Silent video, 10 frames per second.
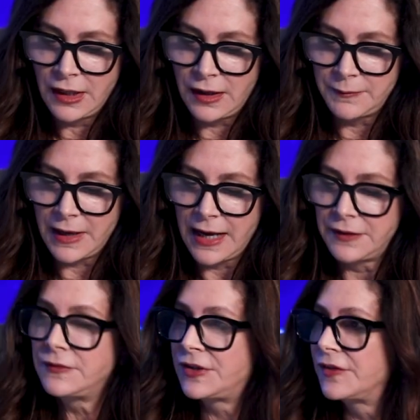Um,
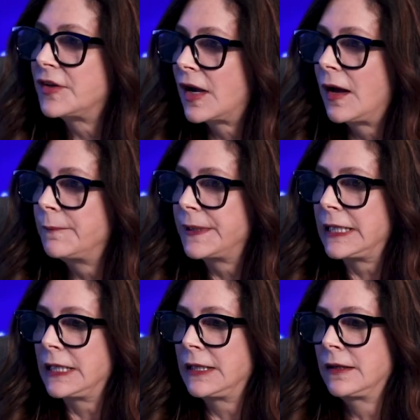how does a
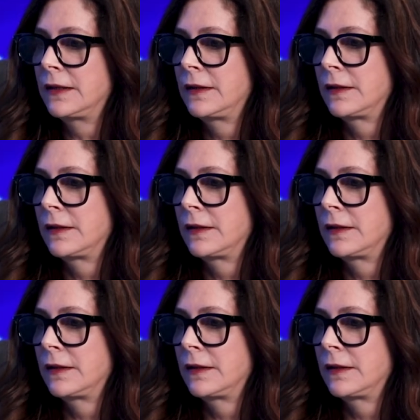company